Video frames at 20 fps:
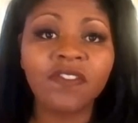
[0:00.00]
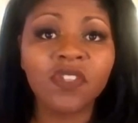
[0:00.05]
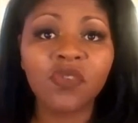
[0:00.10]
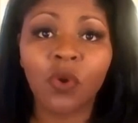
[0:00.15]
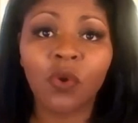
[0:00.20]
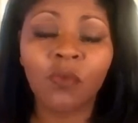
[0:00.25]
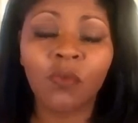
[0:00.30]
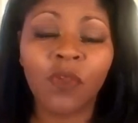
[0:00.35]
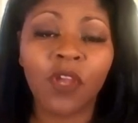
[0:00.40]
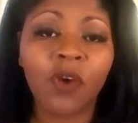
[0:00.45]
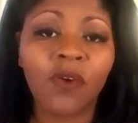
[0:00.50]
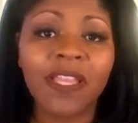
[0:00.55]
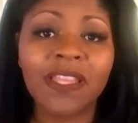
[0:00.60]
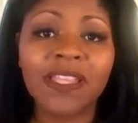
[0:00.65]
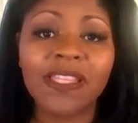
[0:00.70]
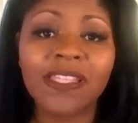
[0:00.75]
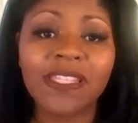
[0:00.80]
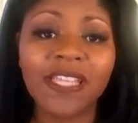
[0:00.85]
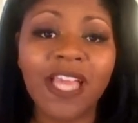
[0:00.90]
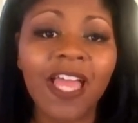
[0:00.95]
Scorpio in
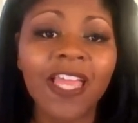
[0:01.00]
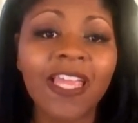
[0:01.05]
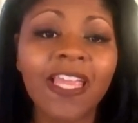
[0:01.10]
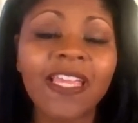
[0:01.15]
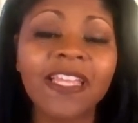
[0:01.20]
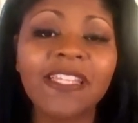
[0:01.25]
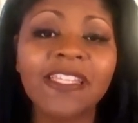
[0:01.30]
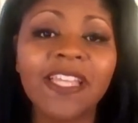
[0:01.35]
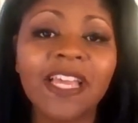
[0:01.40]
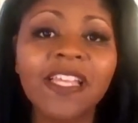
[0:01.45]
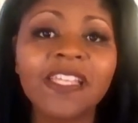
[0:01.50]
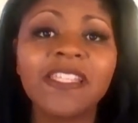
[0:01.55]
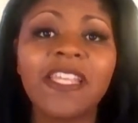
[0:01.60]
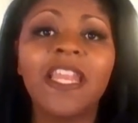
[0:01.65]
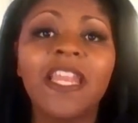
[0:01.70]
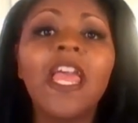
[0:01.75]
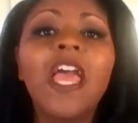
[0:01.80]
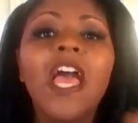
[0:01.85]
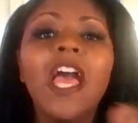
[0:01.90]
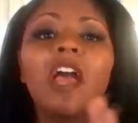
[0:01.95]
the sky. It
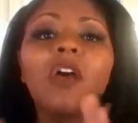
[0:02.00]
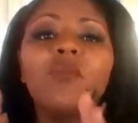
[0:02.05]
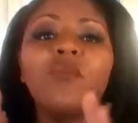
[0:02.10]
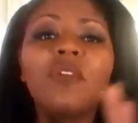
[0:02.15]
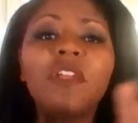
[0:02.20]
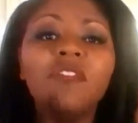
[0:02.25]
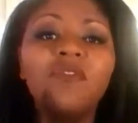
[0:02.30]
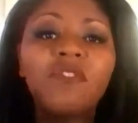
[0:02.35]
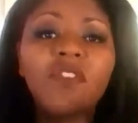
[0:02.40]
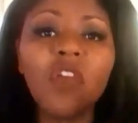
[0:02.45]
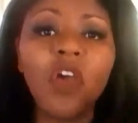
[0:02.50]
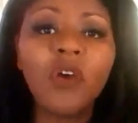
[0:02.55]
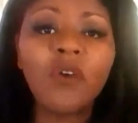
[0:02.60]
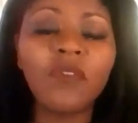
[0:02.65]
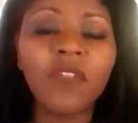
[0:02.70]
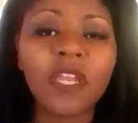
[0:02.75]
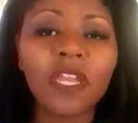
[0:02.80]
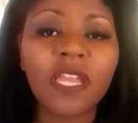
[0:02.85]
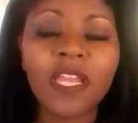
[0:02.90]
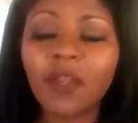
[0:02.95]
doesn't. And we've
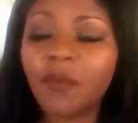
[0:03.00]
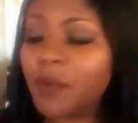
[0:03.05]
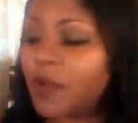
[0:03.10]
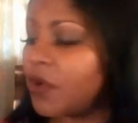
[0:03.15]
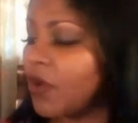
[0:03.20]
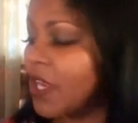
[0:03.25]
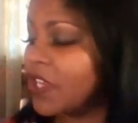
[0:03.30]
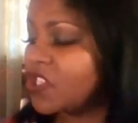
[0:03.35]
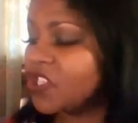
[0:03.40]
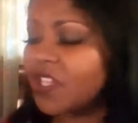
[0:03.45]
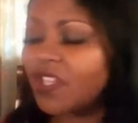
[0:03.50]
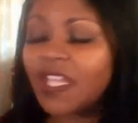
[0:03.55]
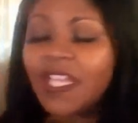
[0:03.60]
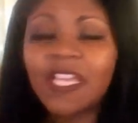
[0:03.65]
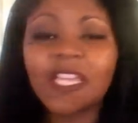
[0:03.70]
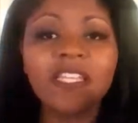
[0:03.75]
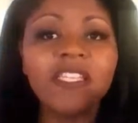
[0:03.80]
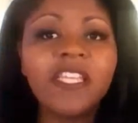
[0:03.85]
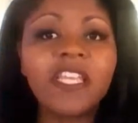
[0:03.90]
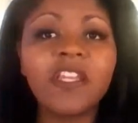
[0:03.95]
known that in a progression, they
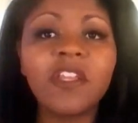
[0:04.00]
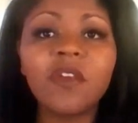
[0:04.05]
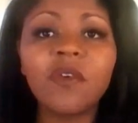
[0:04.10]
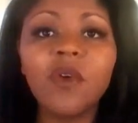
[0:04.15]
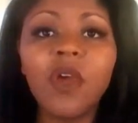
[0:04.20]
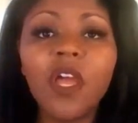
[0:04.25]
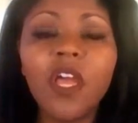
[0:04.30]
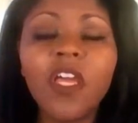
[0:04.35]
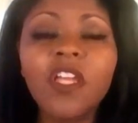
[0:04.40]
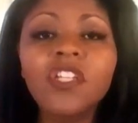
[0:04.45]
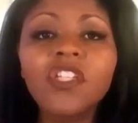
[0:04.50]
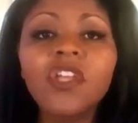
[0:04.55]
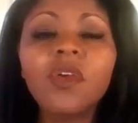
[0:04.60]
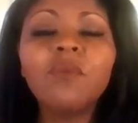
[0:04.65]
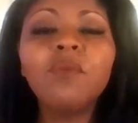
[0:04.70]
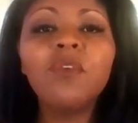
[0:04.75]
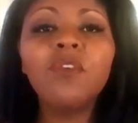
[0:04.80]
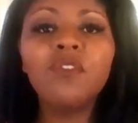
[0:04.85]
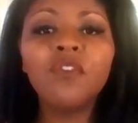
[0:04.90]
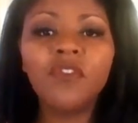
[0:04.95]
continue to
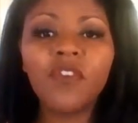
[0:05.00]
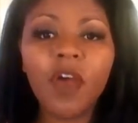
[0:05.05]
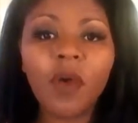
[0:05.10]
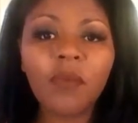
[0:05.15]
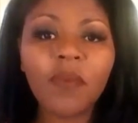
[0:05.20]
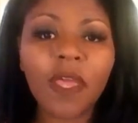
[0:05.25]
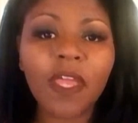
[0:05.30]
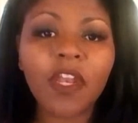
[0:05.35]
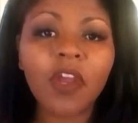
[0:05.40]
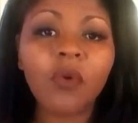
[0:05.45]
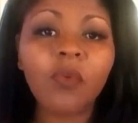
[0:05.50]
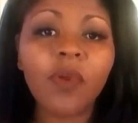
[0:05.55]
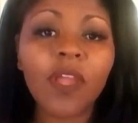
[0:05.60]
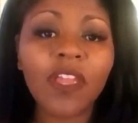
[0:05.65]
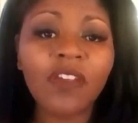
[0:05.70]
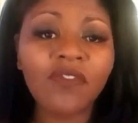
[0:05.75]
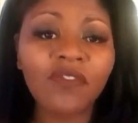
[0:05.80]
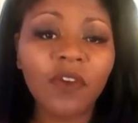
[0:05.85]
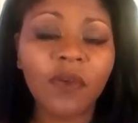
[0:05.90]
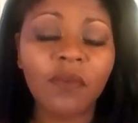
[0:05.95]
move a bit
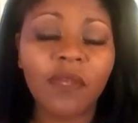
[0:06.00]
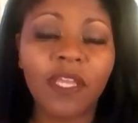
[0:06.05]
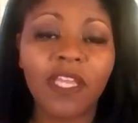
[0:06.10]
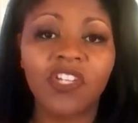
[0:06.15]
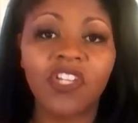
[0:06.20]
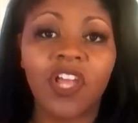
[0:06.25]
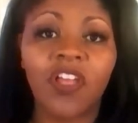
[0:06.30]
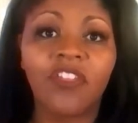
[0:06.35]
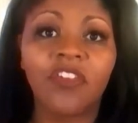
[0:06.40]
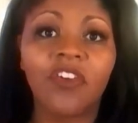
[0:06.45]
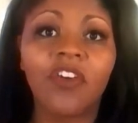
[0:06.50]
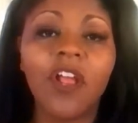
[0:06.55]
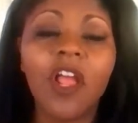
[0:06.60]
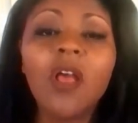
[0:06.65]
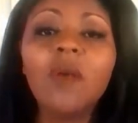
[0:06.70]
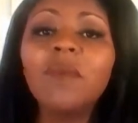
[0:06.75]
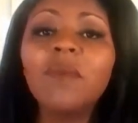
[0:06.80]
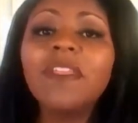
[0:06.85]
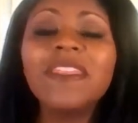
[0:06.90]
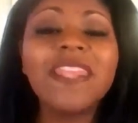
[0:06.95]
away from each other.
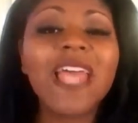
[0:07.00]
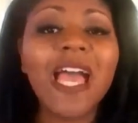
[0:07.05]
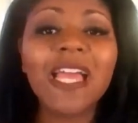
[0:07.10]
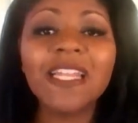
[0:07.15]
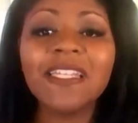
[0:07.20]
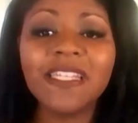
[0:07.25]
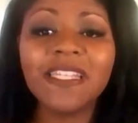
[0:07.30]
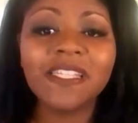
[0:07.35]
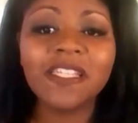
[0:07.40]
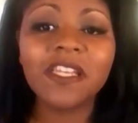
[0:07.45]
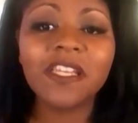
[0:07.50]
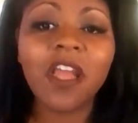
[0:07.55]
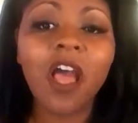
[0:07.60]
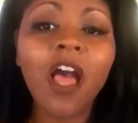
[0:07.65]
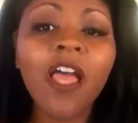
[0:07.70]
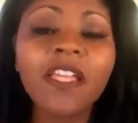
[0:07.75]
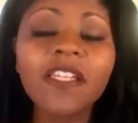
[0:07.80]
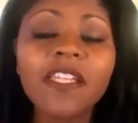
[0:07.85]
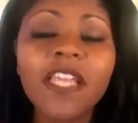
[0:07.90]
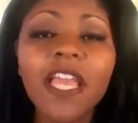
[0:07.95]
But that does
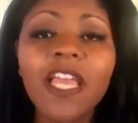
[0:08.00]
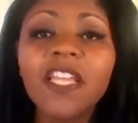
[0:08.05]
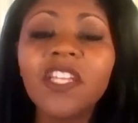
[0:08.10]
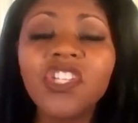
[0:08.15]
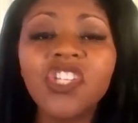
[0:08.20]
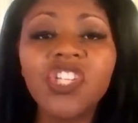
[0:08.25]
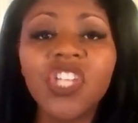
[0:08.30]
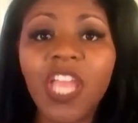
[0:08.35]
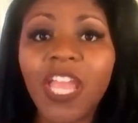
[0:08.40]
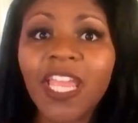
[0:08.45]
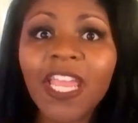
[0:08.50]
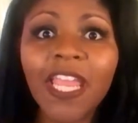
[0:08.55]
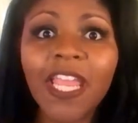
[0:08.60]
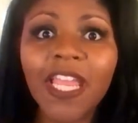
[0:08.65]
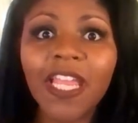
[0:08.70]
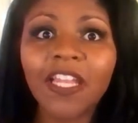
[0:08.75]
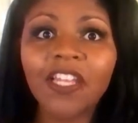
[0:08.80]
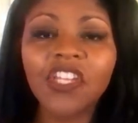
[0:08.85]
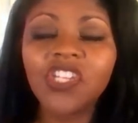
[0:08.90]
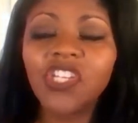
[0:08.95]
not
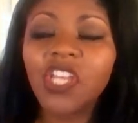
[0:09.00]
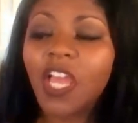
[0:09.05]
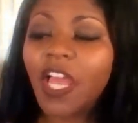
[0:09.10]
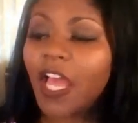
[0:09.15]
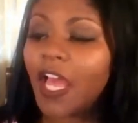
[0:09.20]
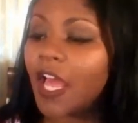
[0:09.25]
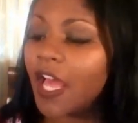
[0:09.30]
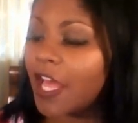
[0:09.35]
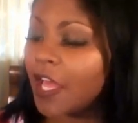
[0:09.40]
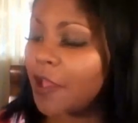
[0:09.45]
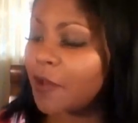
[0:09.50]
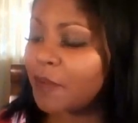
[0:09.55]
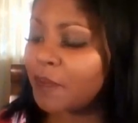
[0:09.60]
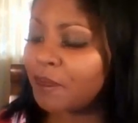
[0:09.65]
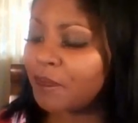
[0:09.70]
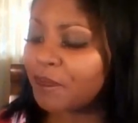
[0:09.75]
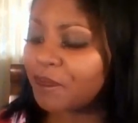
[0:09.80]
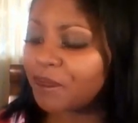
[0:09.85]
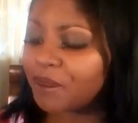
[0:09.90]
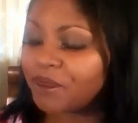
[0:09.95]
change.
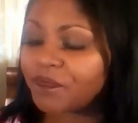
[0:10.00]
Um,